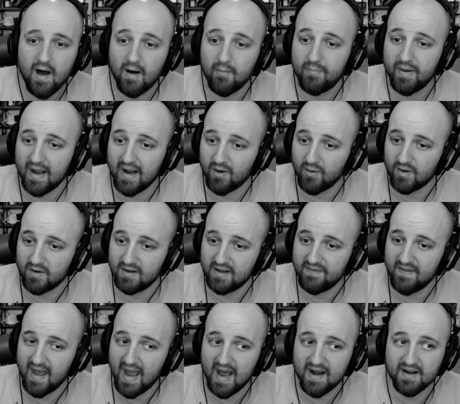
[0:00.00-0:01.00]
Apparently,
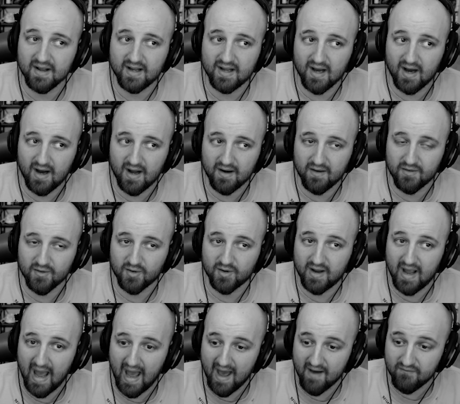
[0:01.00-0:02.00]
they had to cut their
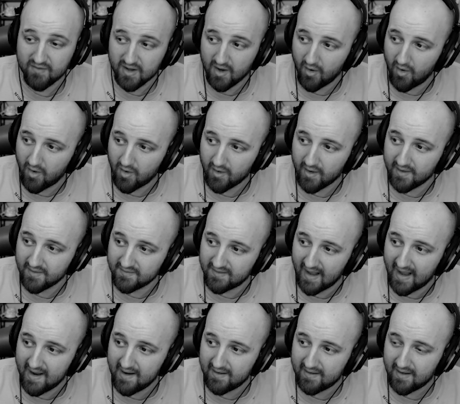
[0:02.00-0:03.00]
caviar
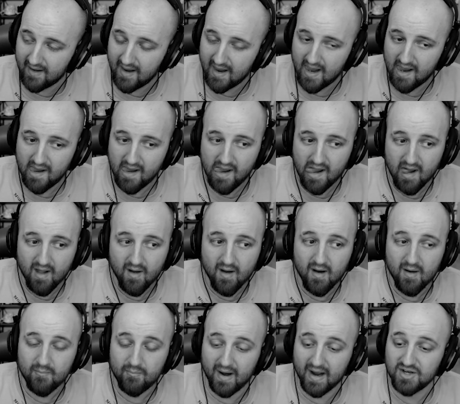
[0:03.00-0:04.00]
intake
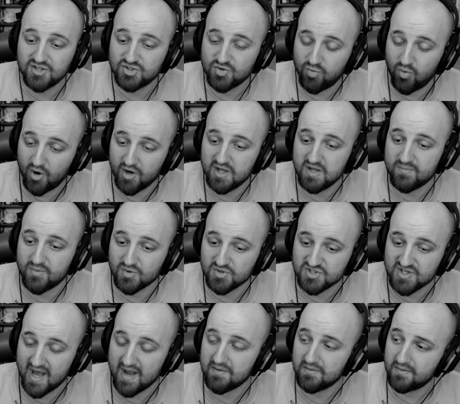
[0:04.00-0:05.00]
by
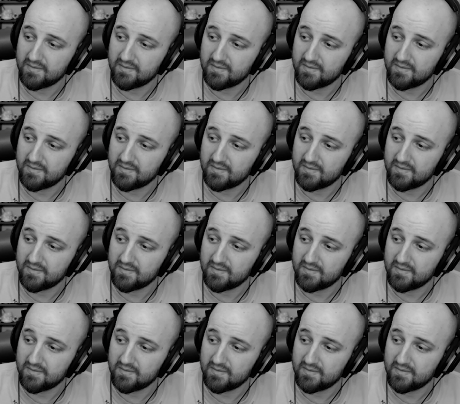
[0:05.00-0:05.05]
20%.